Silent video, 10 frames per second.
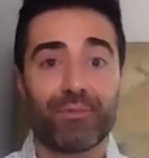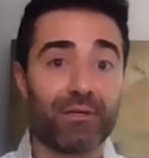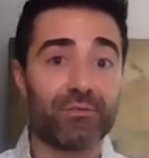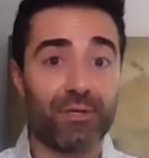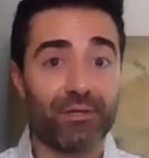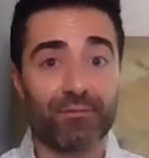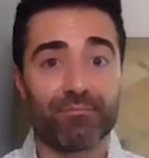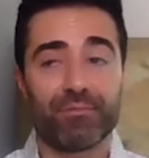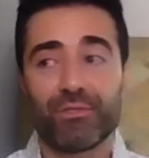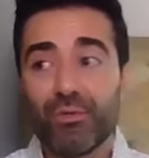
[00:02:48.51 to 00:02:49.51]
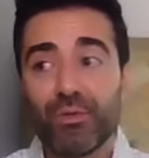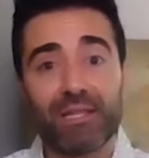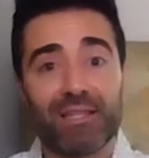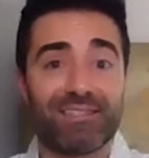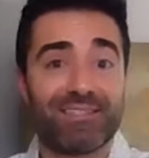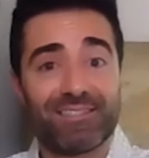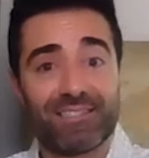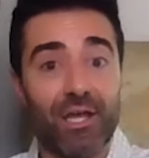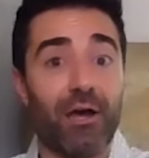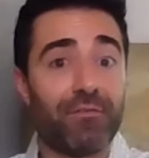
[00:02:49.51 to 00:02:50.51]
because when you're doing this
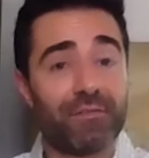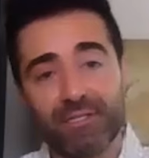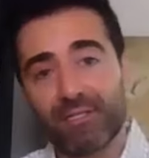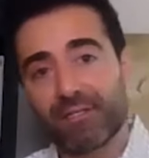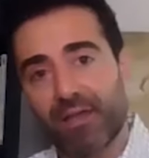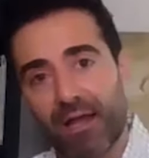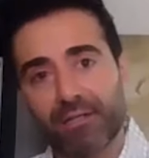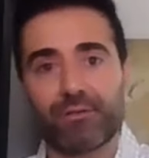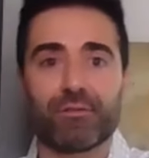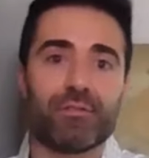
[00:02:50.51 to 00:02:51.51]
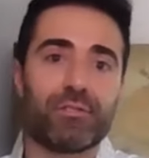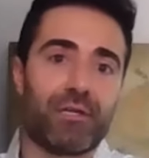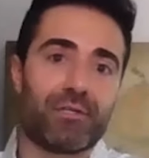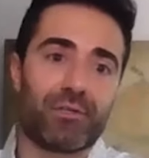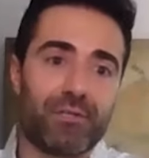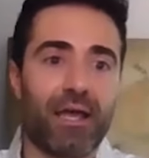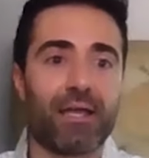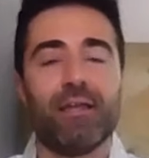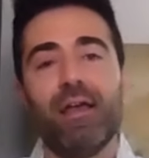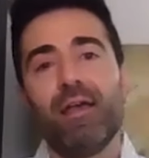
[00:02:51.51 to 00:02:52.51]
stuff, seeing doctors and changing your
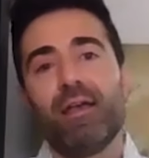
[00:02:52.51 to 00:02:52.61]
diet